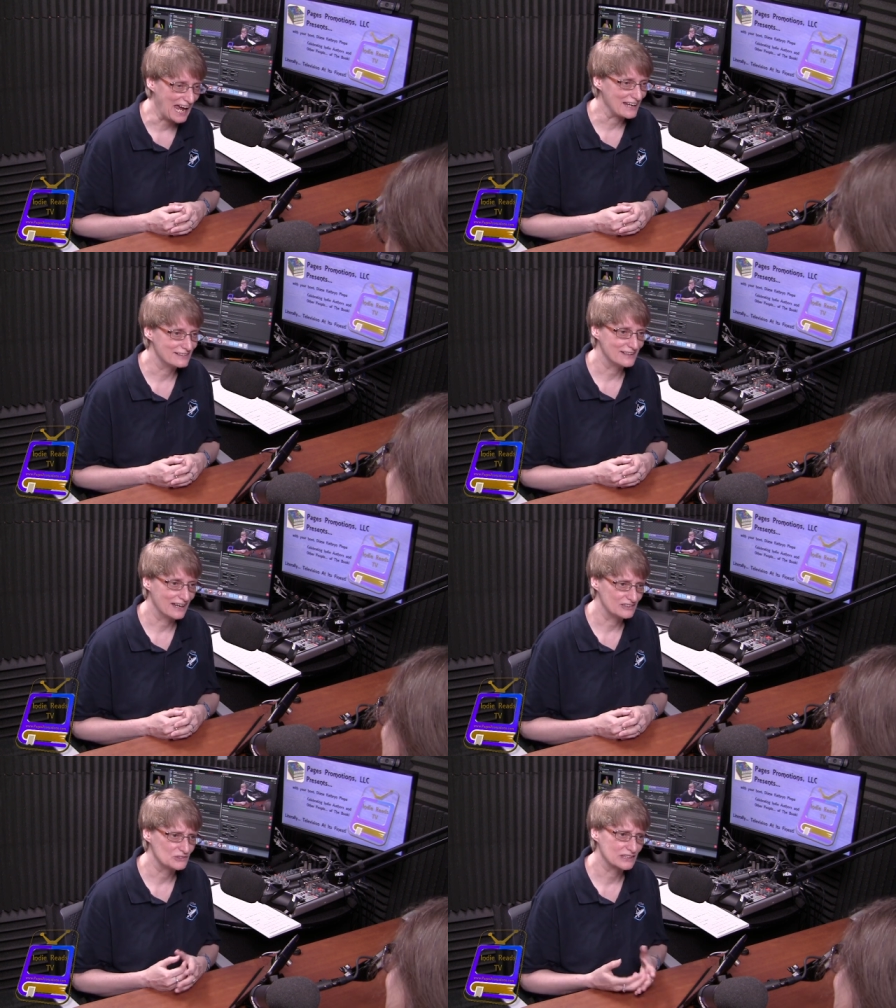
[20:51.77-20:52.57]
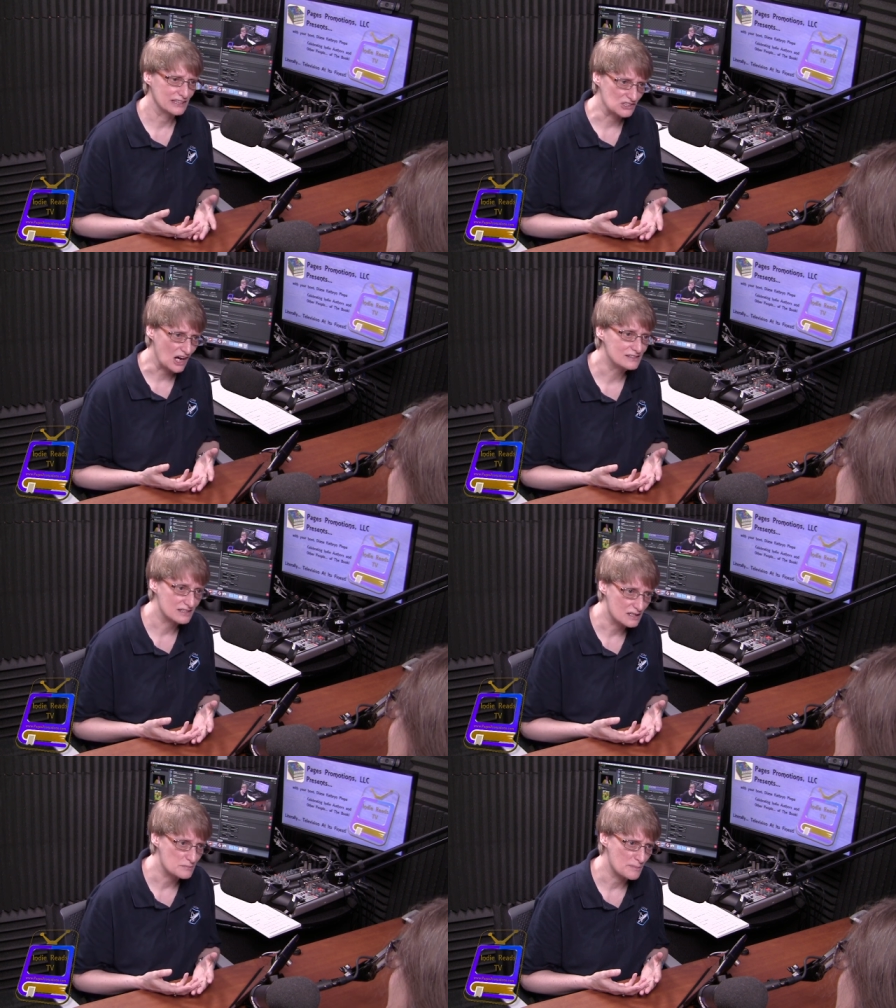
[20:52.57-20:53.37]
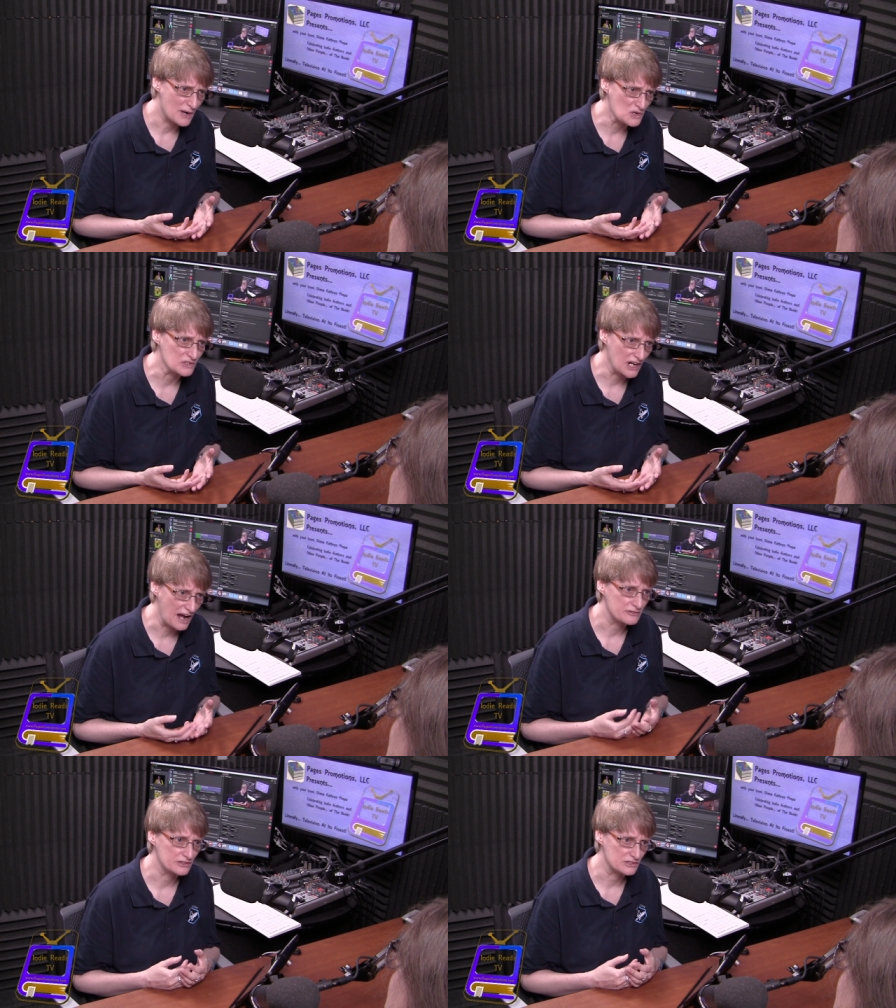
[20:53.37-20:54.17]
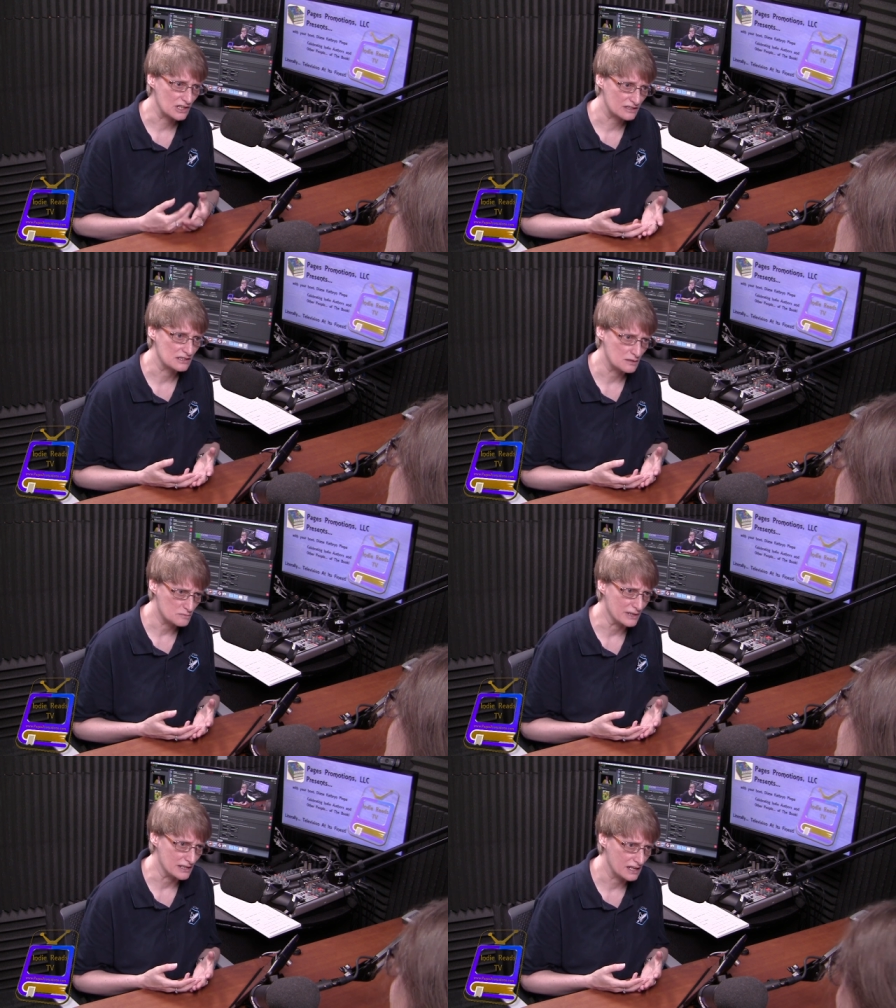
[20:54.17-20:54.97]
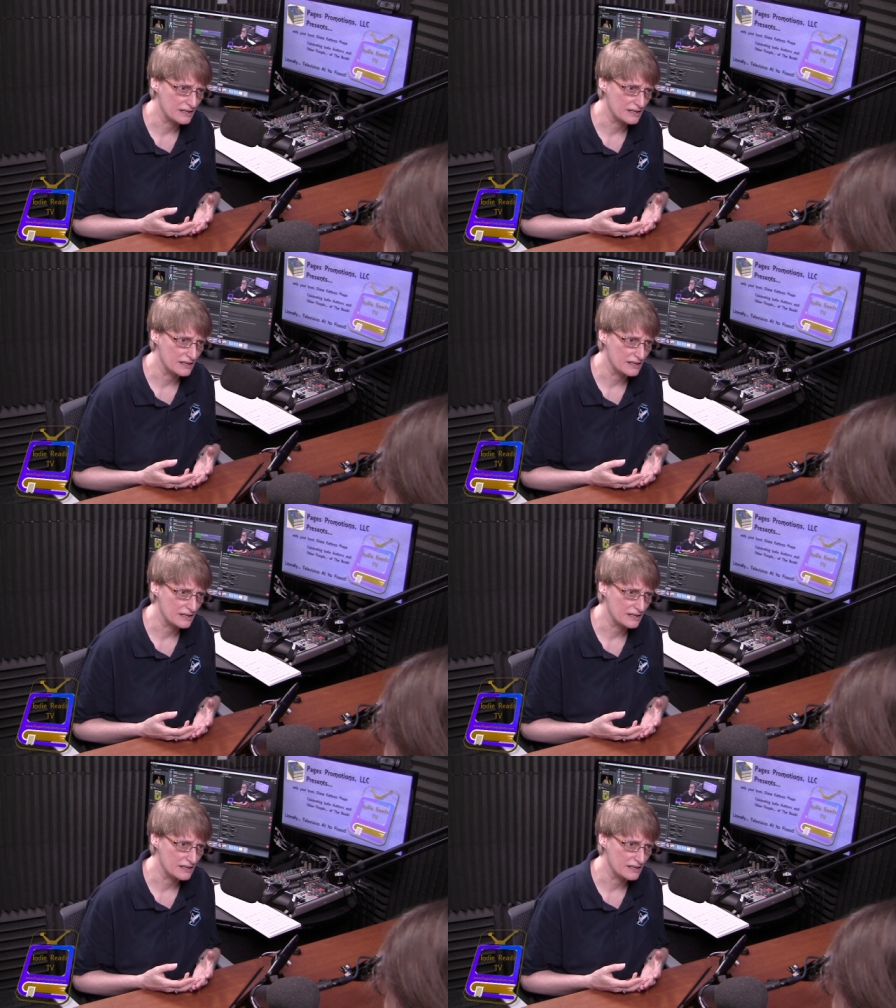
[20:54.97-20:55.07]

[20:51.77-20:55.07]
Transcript: and and really talk to them about craft and talk to them about how